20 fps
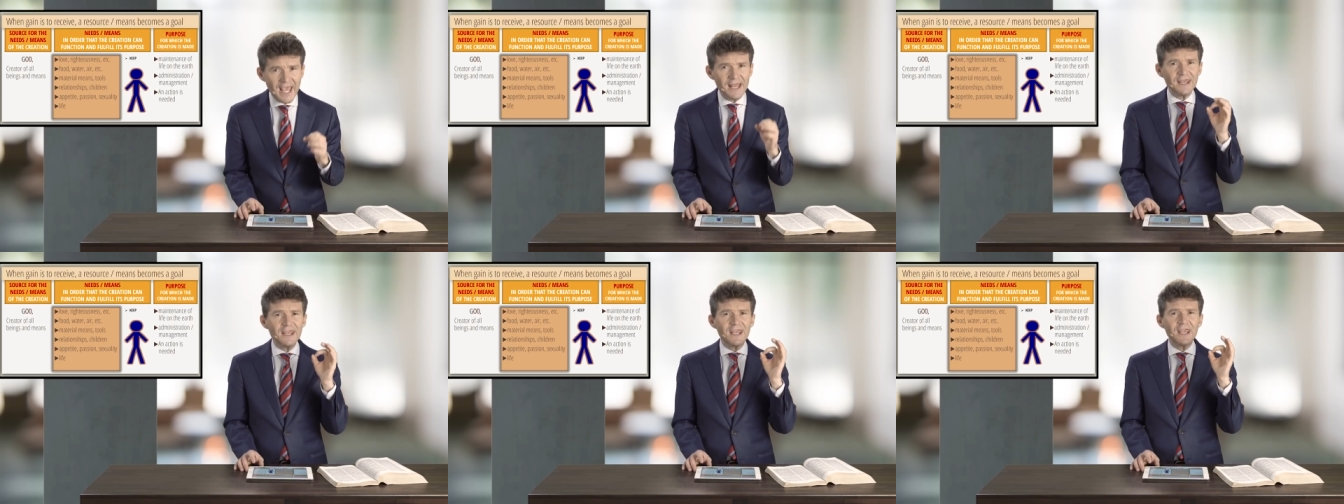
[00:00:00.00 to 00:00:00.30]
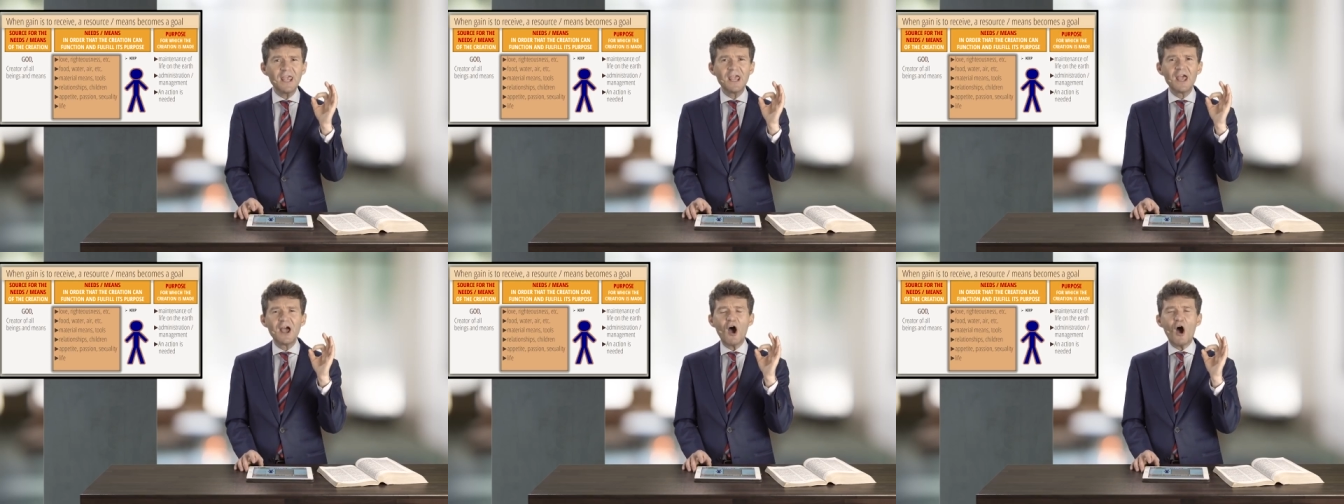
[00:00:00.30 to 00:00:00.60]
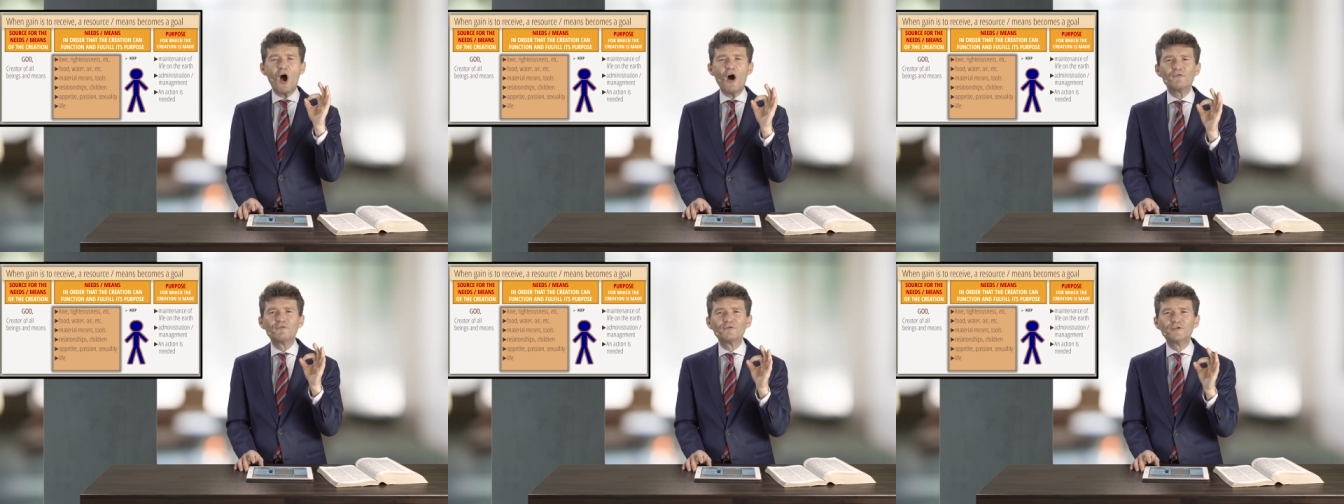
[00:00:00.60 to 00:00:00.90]
any
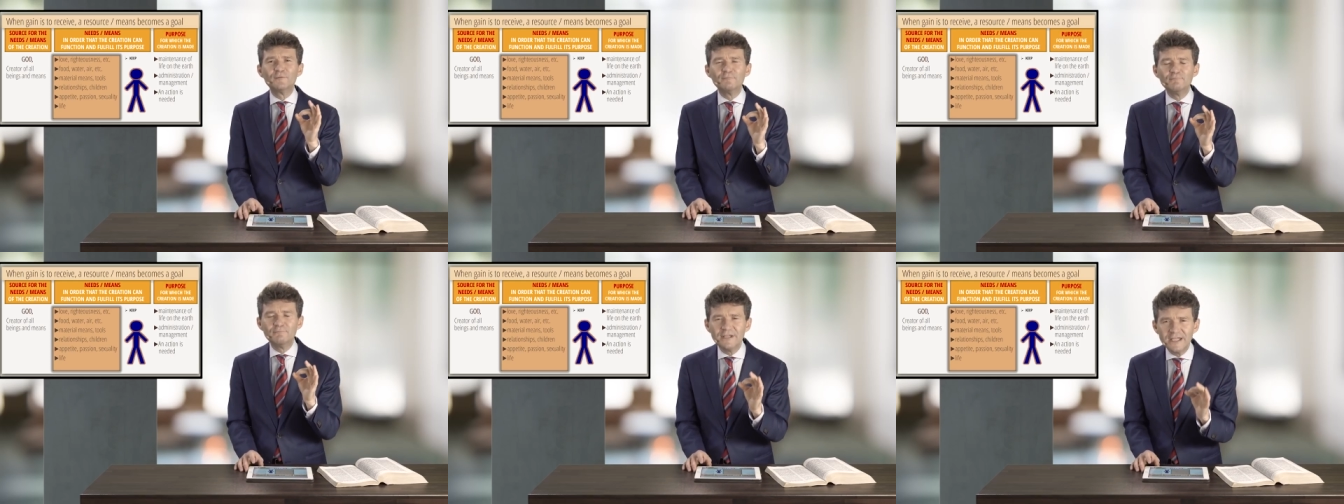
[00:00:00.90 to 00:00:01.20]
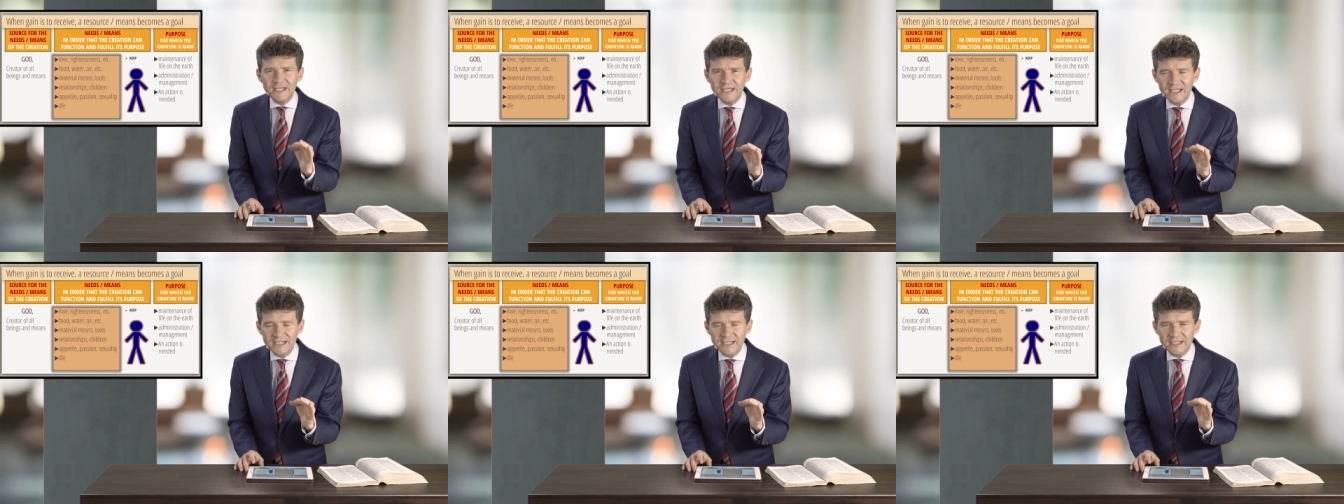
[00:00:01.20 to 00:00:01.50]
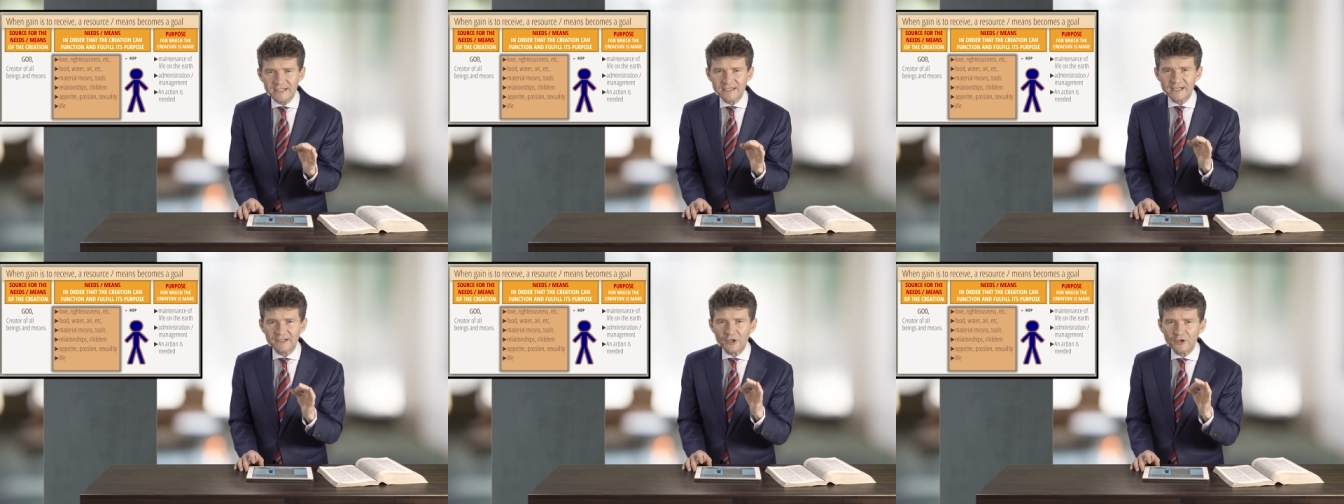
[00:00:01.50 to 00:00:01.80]
of the
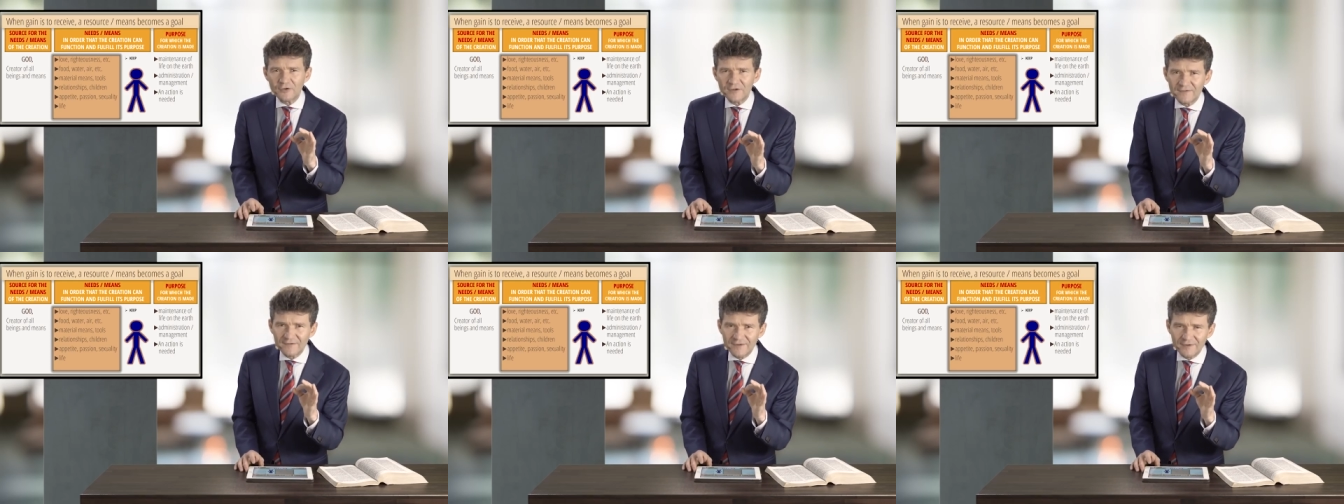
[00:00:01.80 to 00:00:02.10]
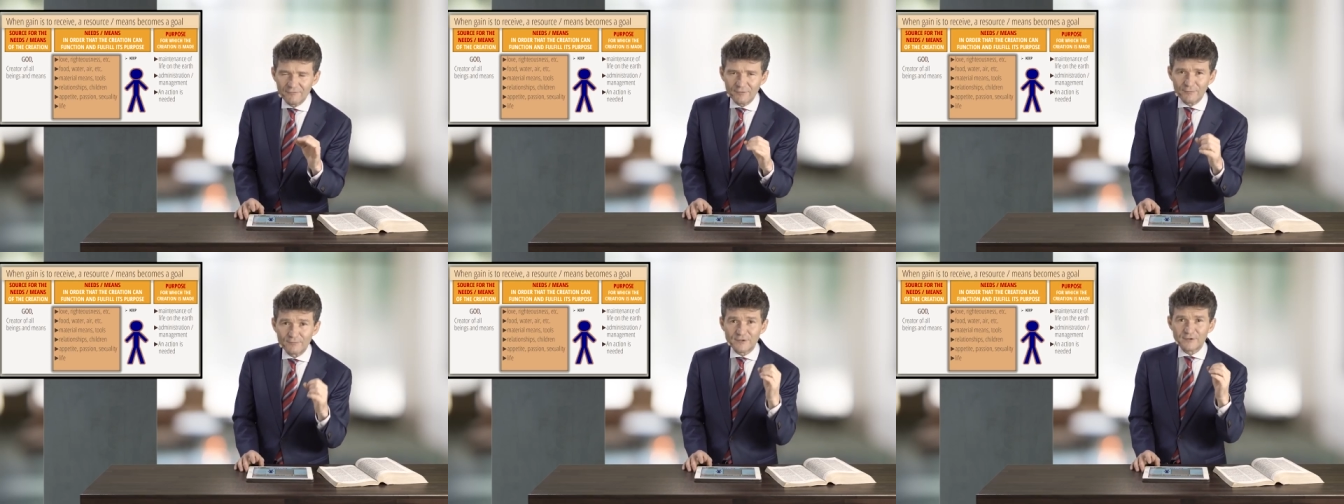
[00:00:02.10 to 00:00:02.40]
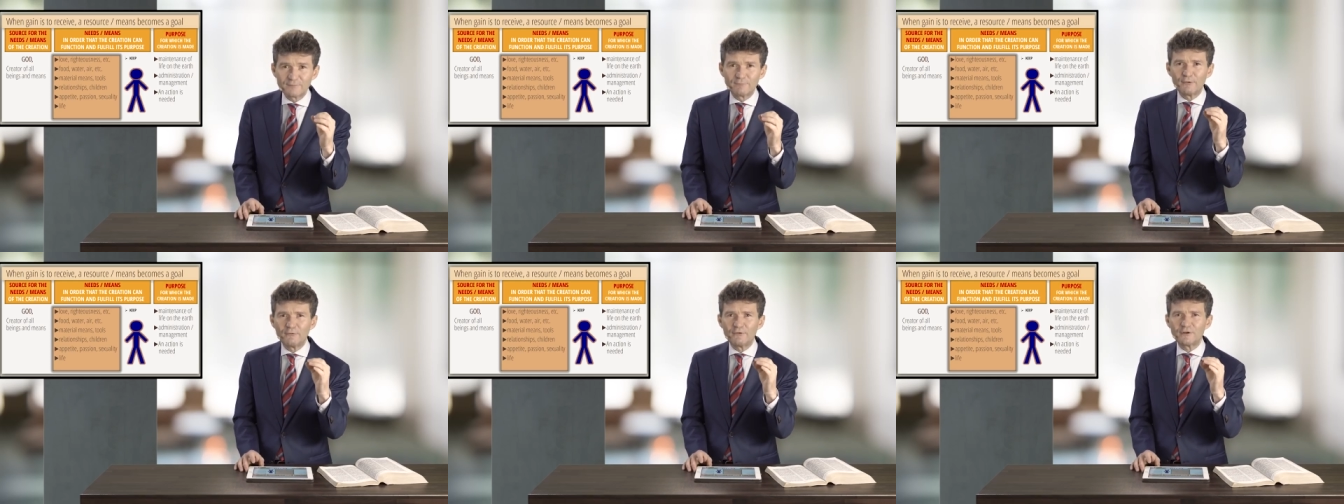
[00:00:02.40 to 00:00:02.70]
means that God has given,
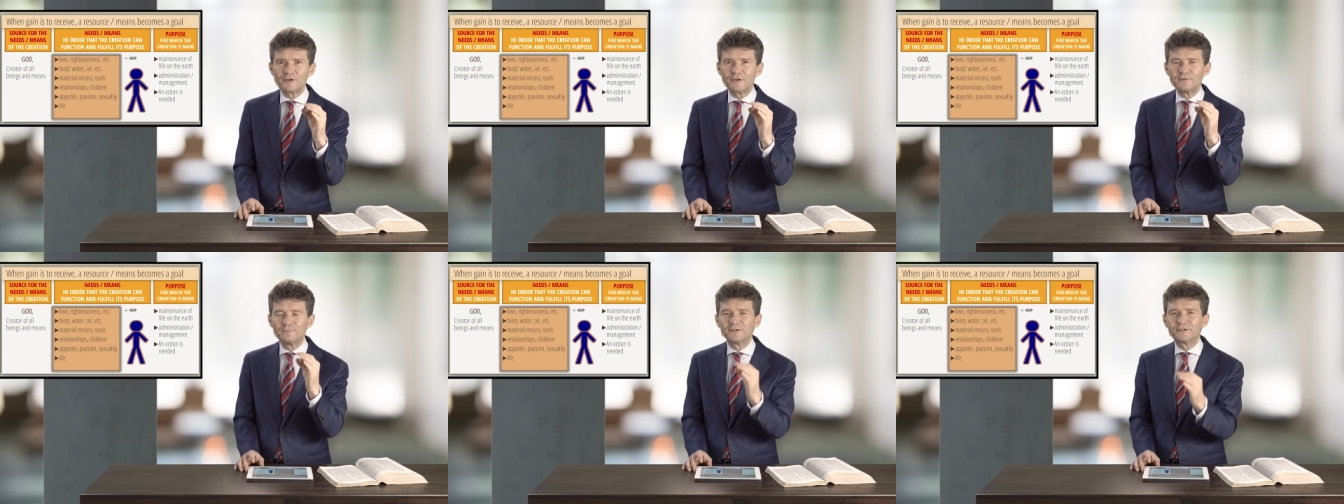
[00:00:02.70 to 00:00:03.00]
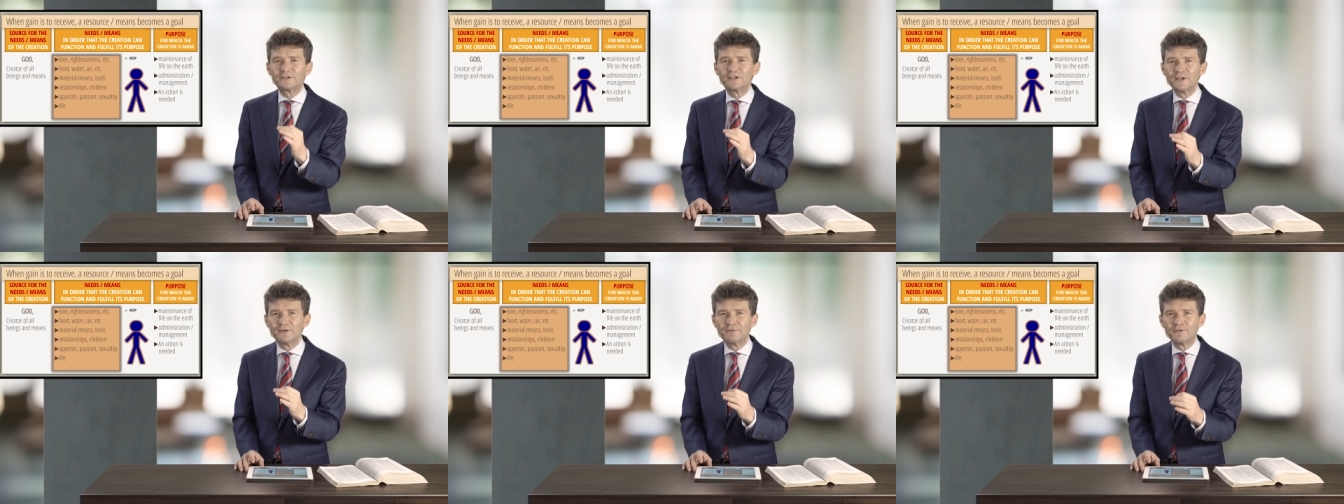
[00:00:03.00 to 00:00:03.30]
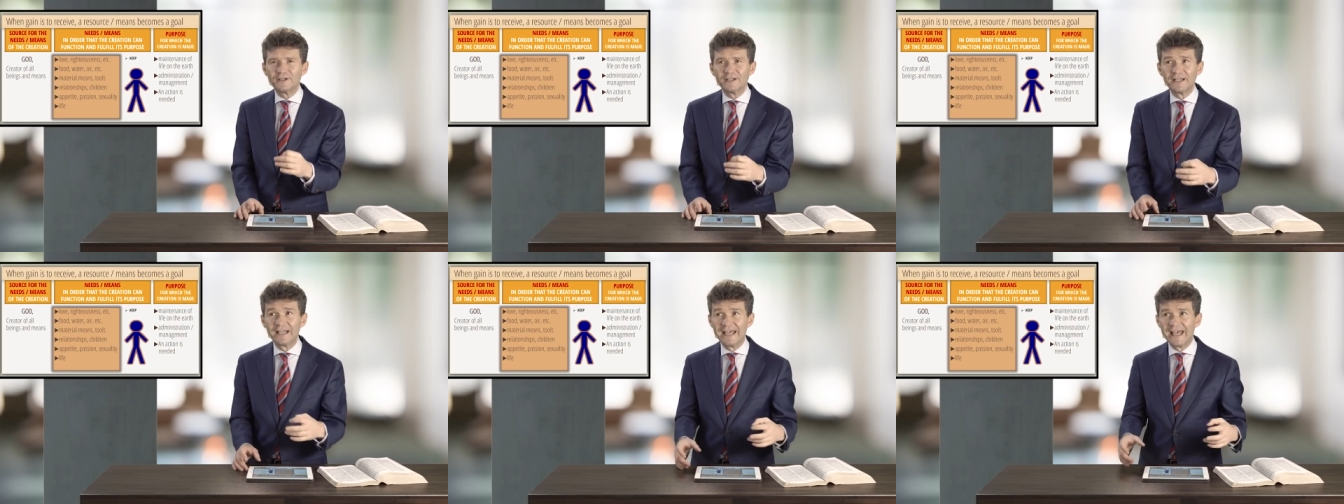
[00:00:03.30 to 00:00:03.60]
spiritual,
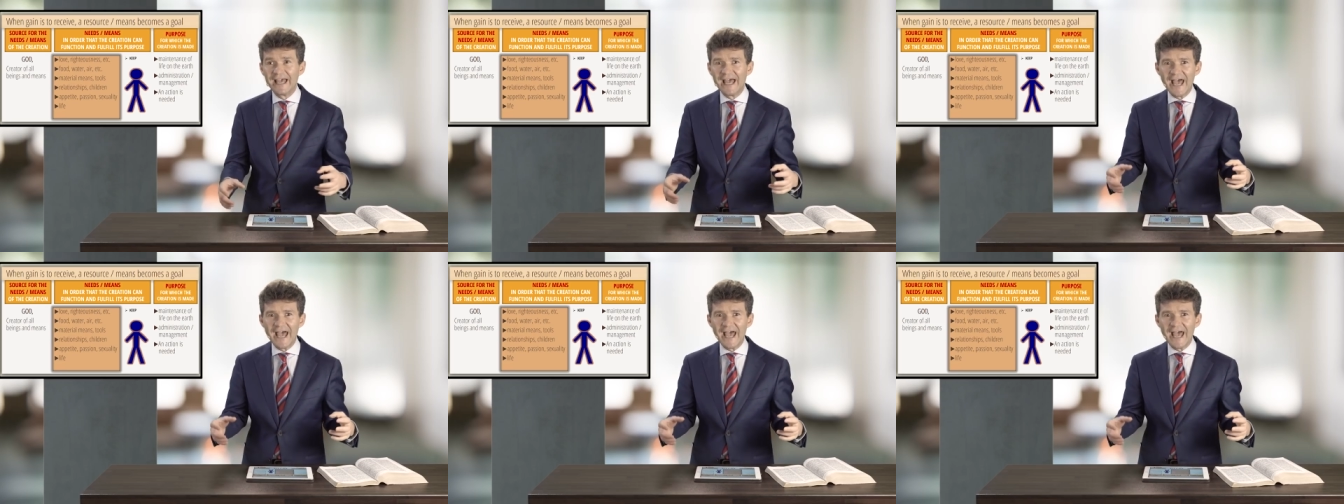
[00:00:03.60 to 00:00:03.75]
material,